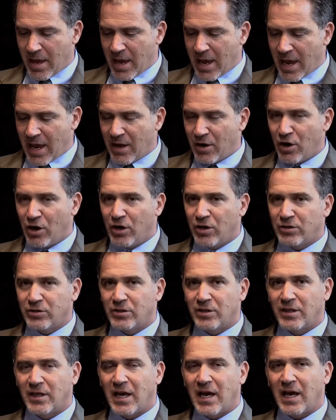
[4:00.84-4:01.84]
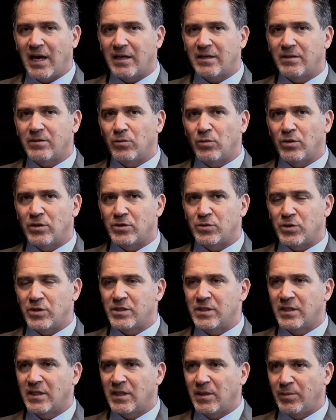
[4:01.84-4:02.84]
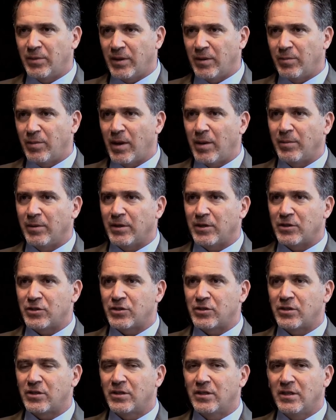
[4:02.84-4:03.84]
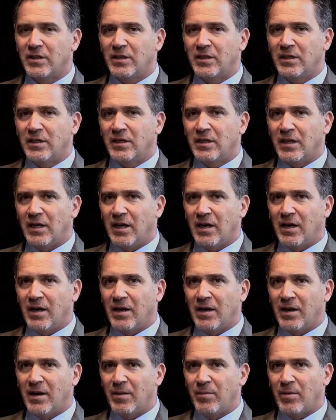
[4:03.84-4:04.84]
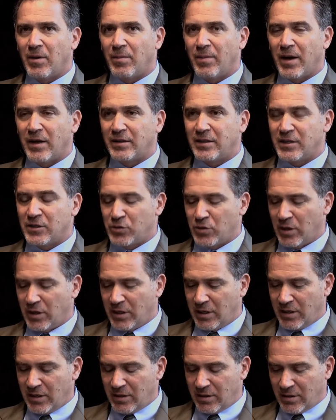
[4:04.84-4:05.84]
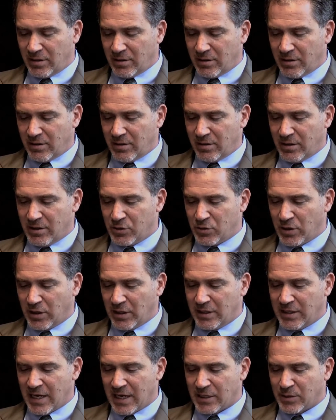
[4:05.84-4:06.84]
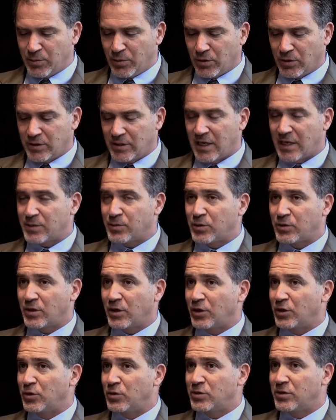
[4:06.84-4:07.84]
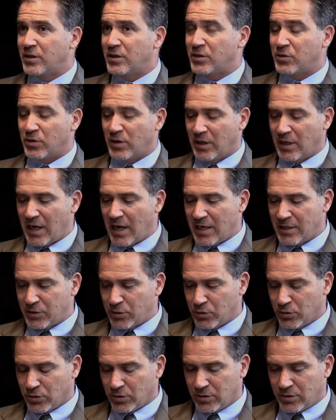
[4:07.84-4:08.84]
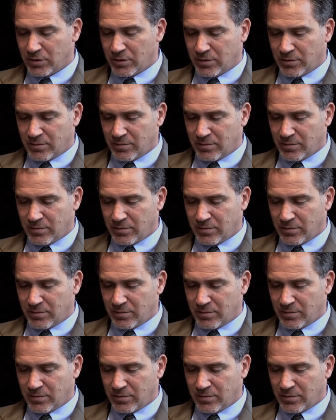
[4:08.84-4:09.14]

Add on to that what has recently been published about the Israeli textbooks that are used in Israeli high schools.